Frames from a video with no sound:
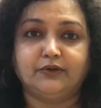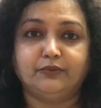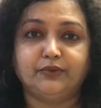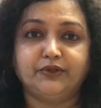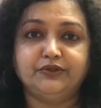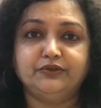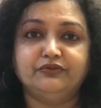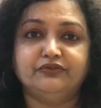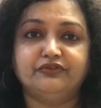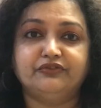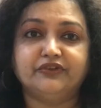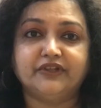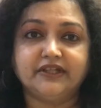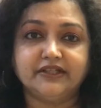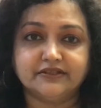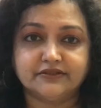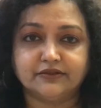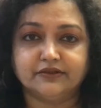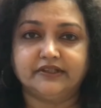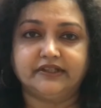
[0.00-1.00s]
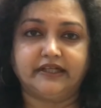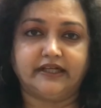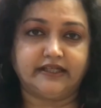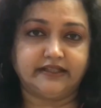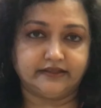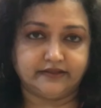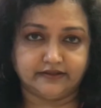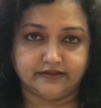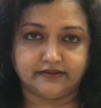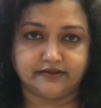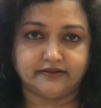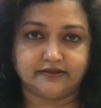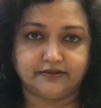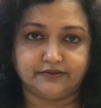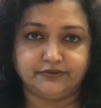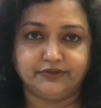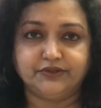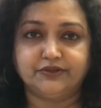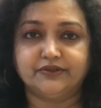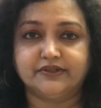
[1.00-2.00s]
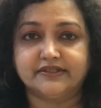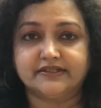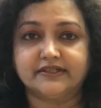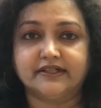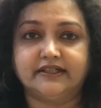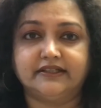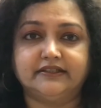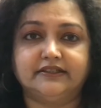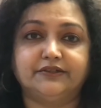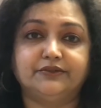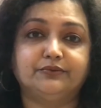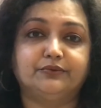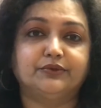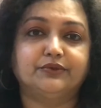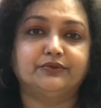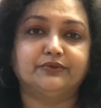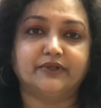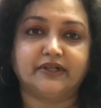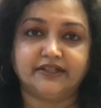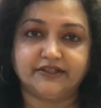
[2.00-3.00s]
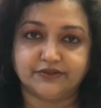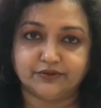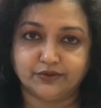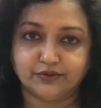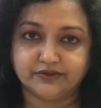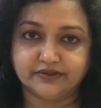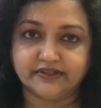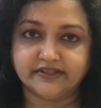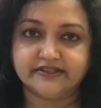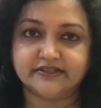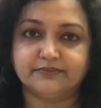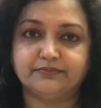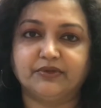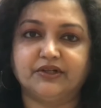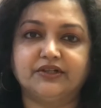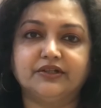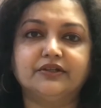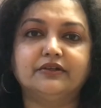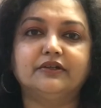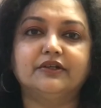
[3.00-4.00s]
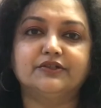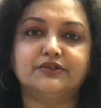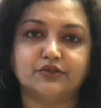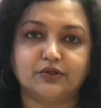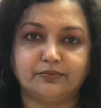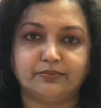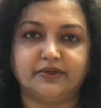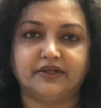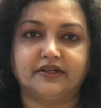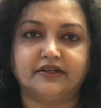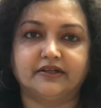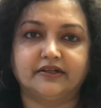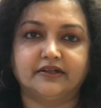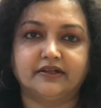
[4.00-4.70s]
when you freeze on the idea, when you decide that you want to write on this particular topic,